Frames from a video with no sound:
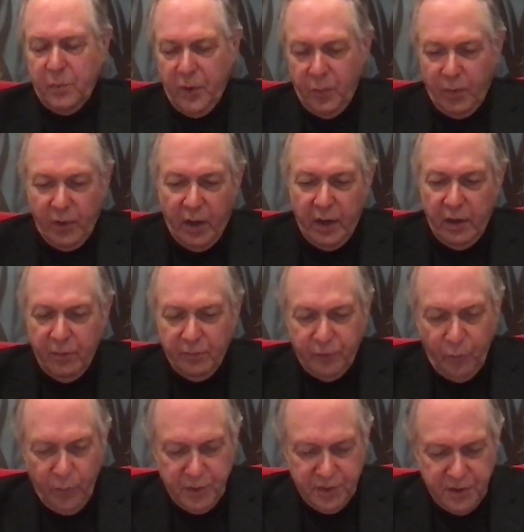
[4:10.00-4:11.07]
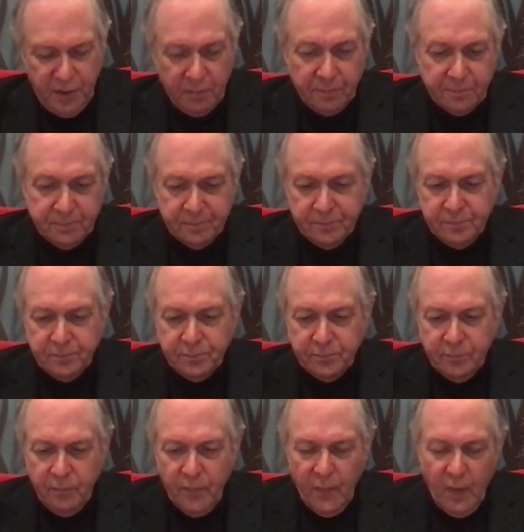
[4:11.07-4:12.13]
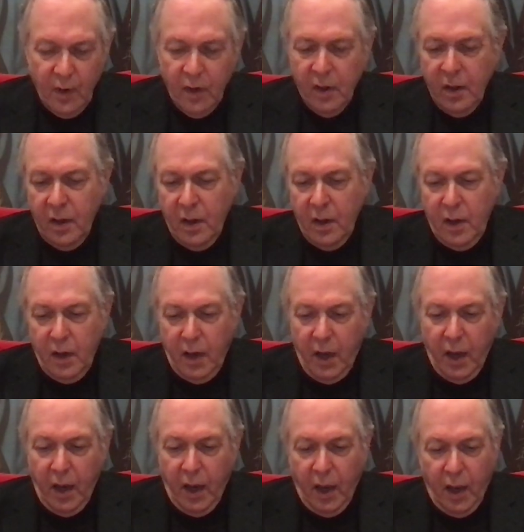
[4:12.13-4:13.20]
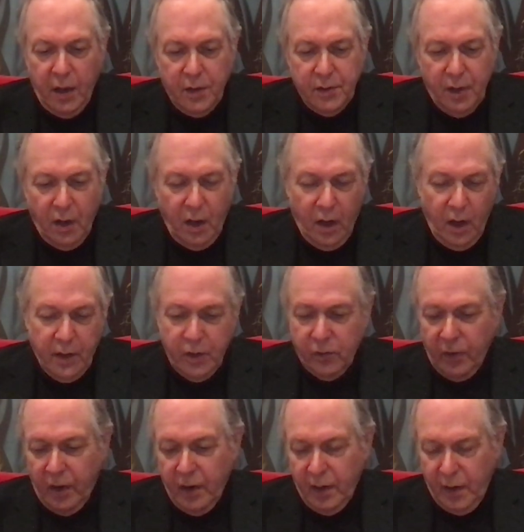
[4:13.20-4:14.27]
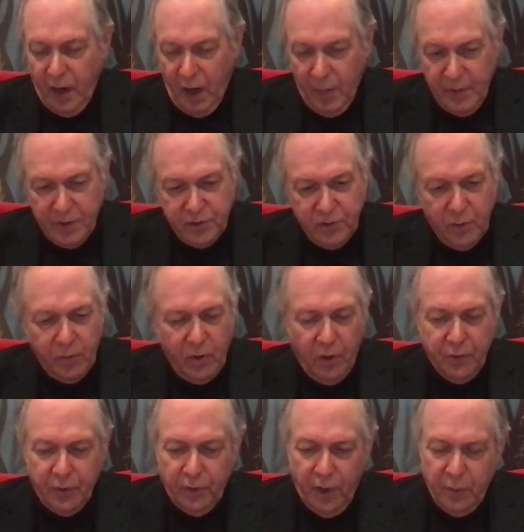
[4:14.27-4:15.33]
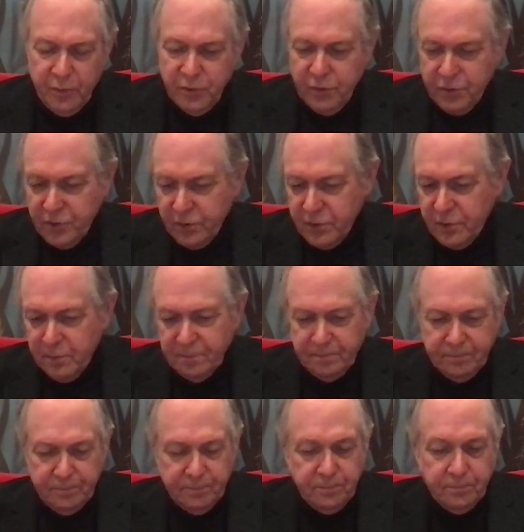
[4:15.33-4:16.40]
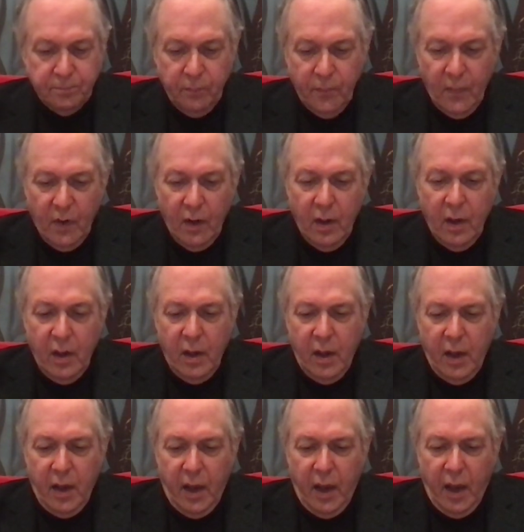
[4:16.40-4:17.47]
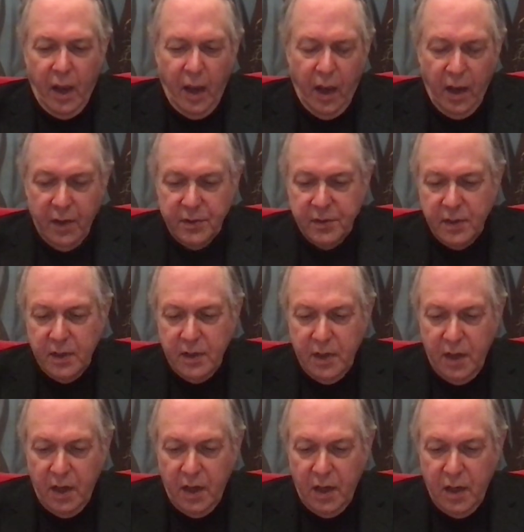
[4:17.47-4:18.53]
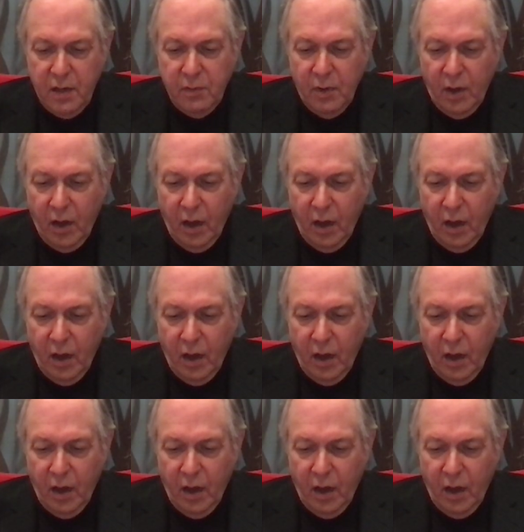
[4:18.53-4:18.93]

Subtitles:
people that influenced him. And he created a comic strip called The Lime Juicers. And he